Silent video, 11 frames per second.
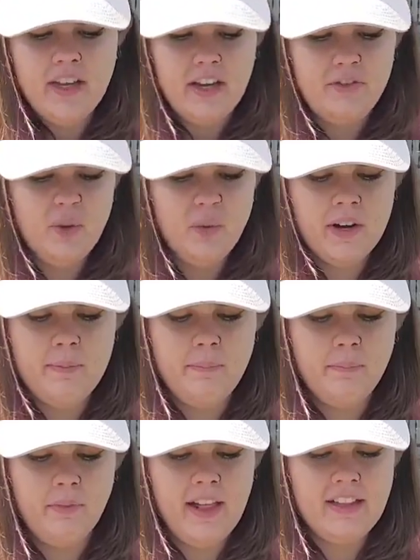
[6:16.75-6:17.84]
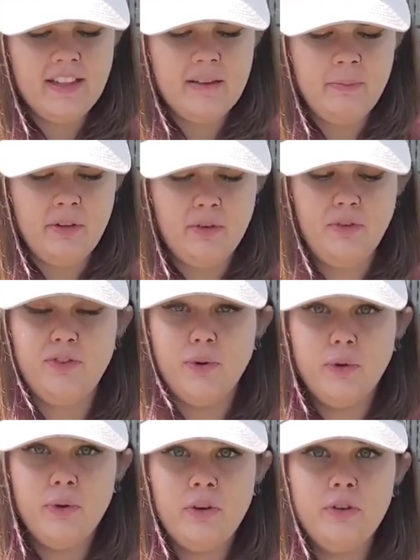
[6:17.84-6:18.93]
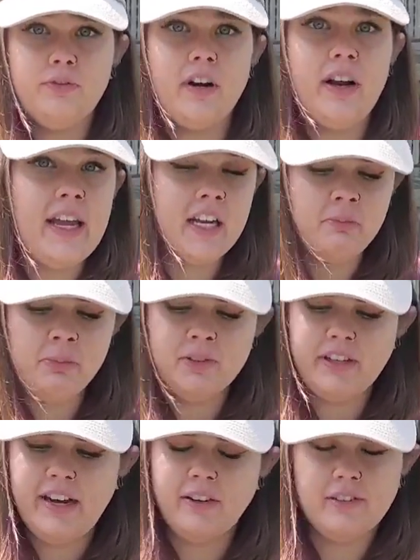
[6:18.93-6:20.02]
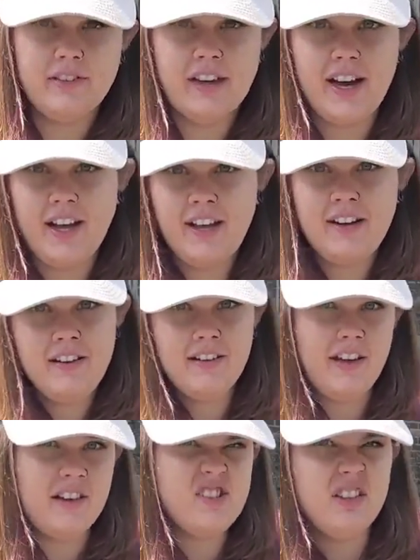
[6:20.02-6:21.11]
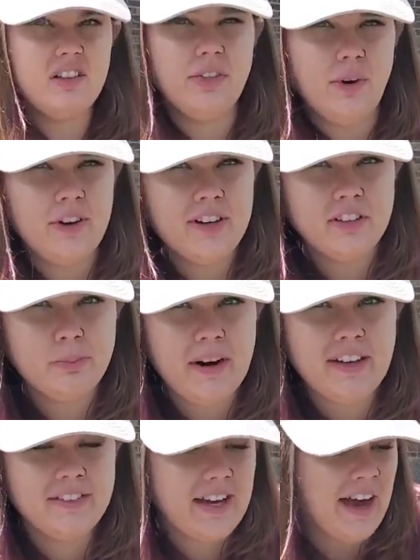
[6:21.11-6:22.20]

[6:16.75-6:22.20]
if you want to let them be food for animals outside, and just throw your sprouts